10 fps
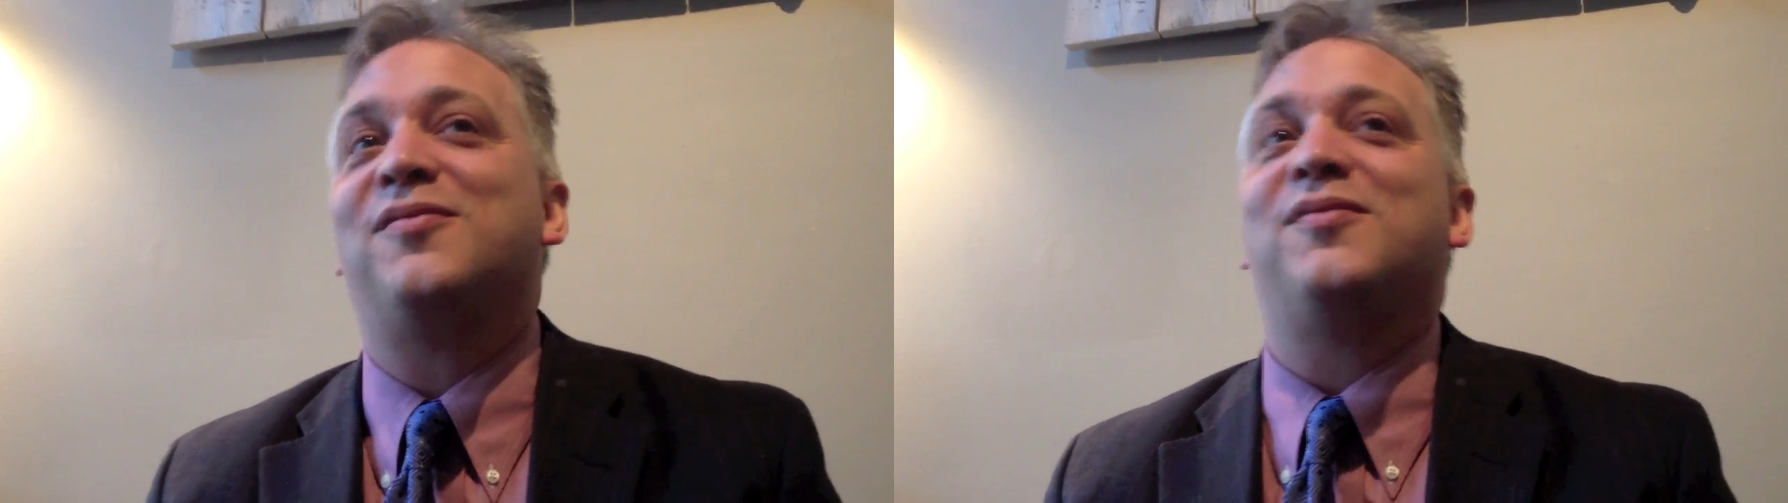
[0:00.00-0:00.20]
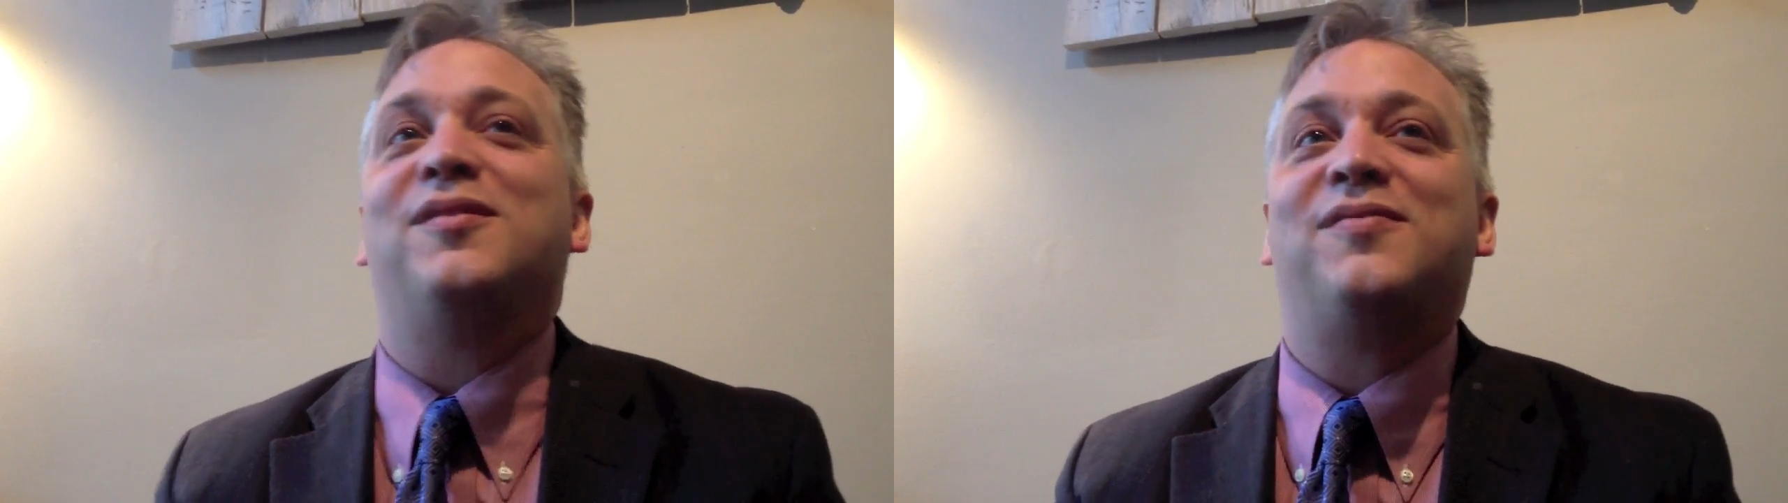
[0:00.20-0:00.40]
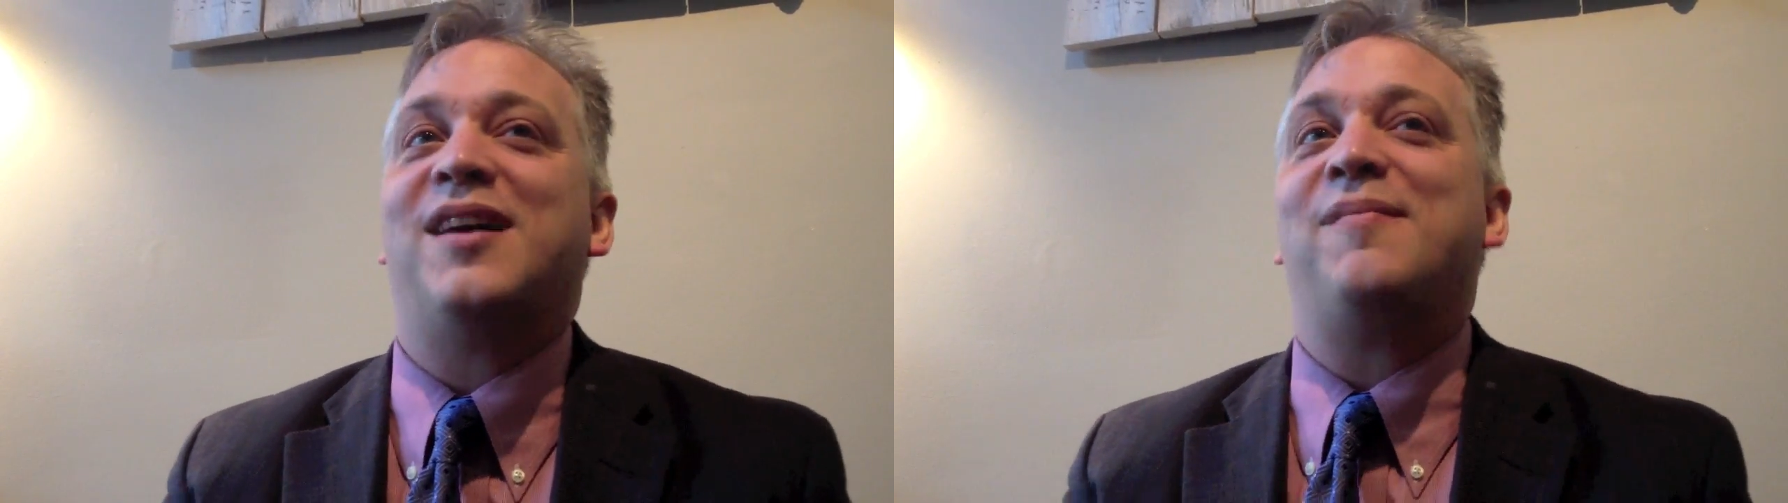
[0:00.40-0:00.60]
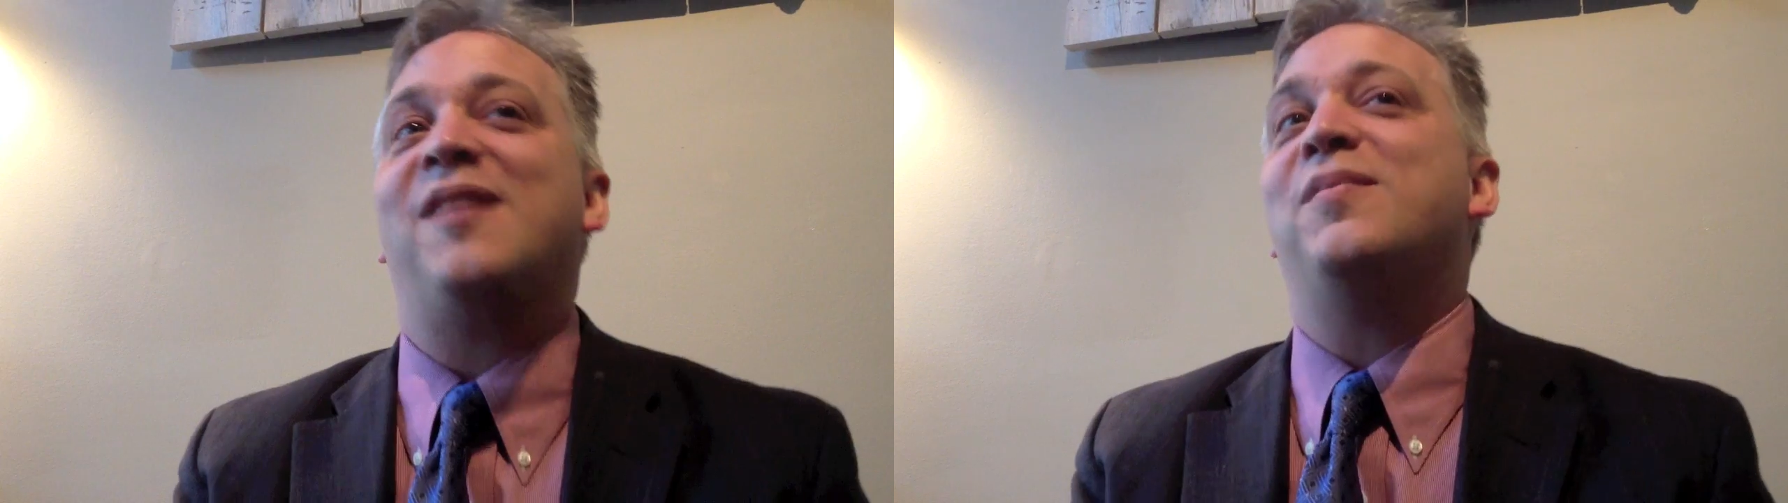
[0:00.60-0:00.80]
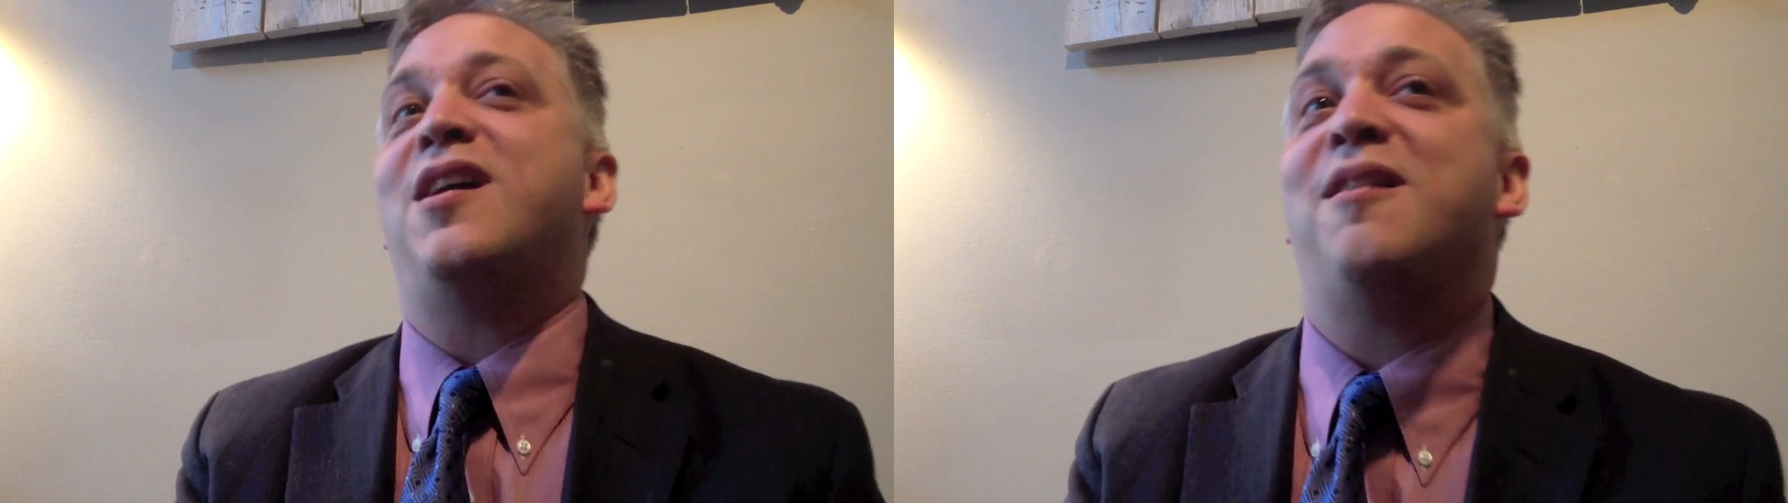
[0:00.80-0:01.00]
if that
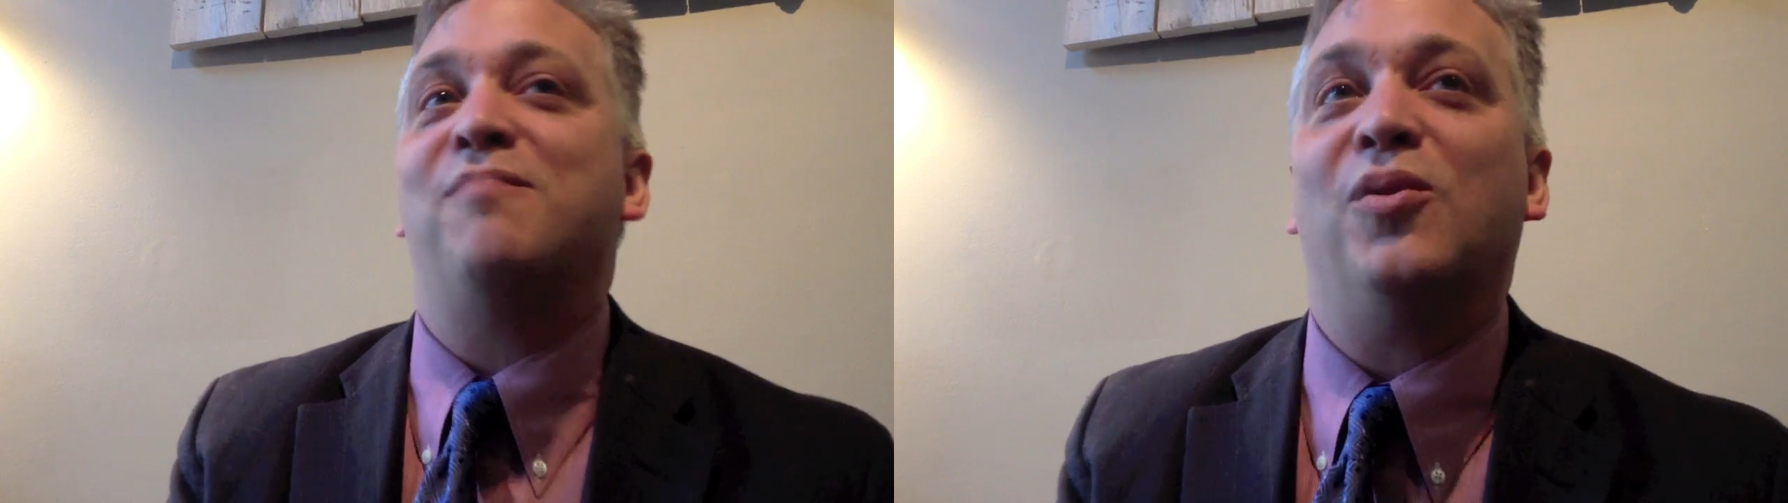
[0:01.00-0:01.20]
might be Anne